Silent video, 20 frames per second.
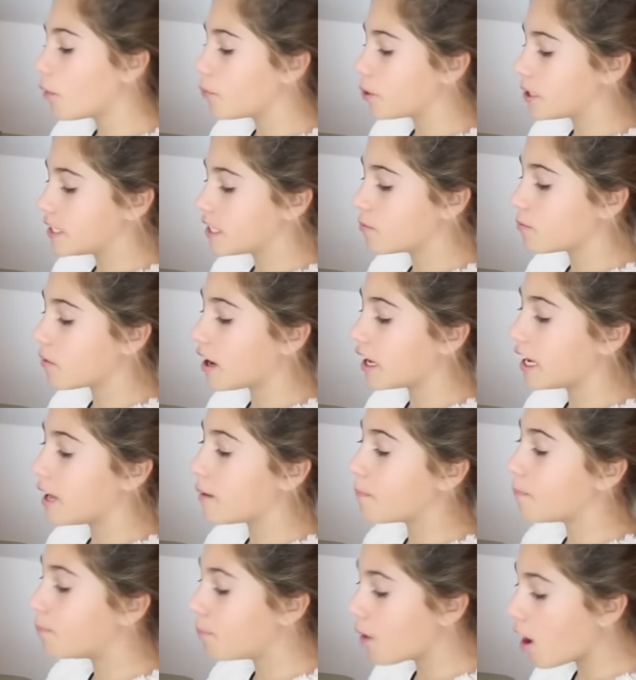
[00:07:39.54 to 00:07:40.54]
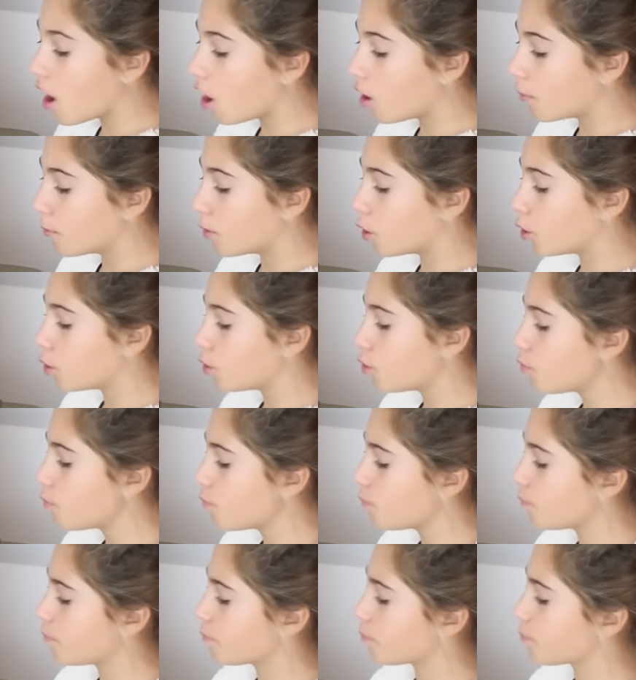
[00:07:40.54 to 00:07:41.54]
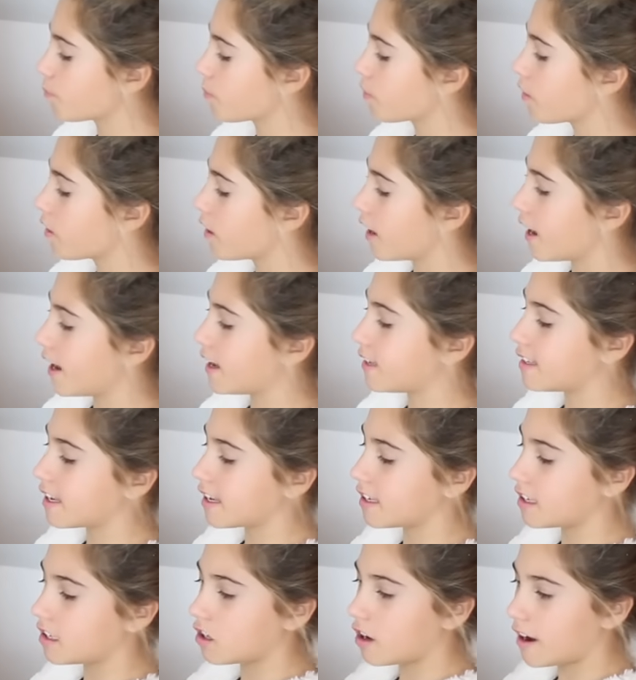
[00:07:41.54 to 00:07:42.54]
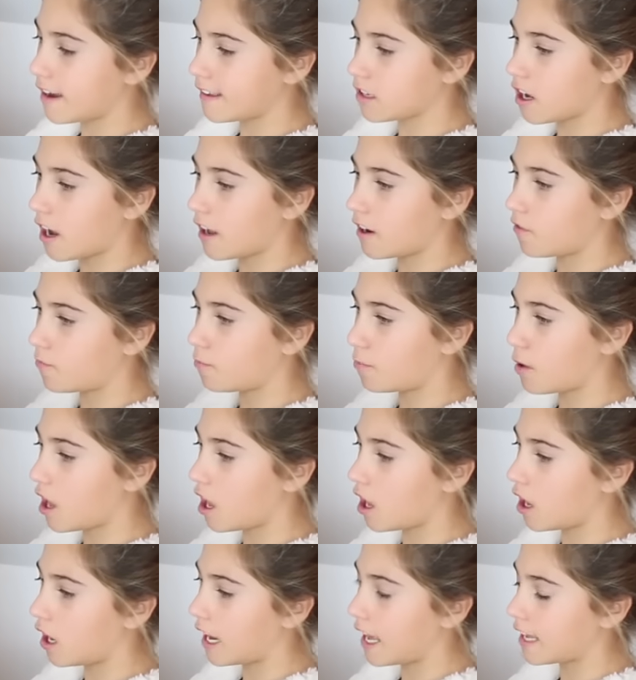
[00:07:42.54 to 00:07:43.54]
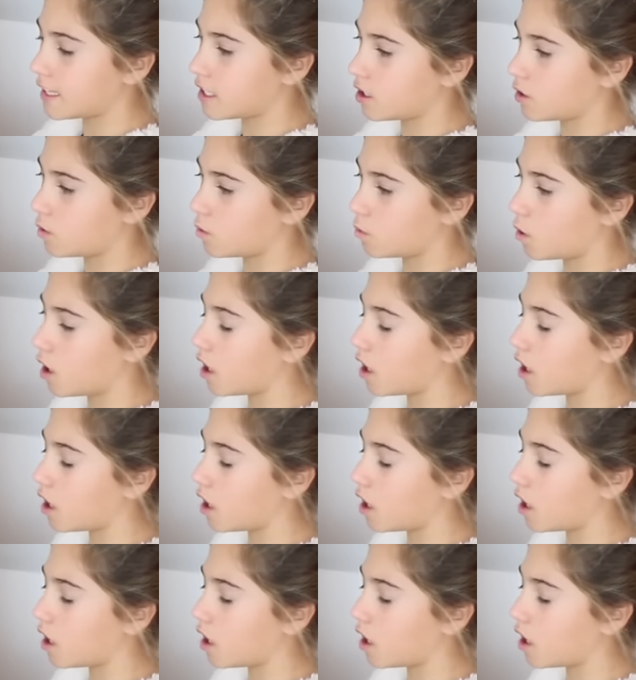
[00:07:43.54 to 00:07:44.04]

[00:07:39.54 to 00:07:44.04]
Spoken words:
I'm putting my lip balm on. It's this nice kind of pearlescent